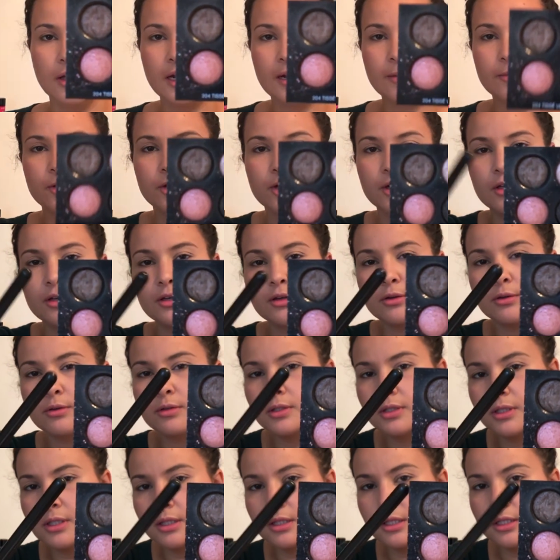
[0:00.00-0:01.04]
I'm going to
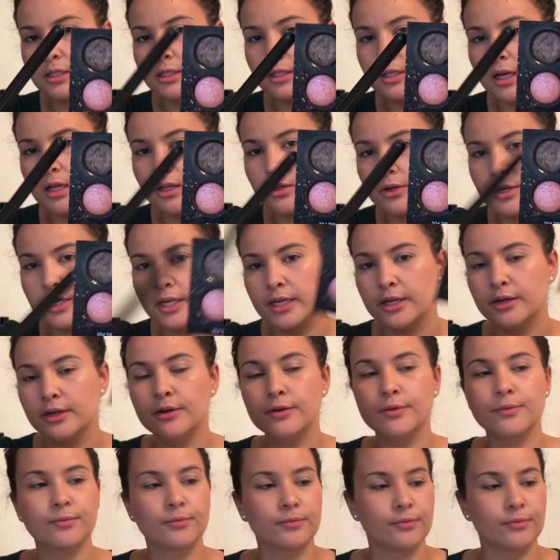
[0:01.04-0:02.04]
use this color here.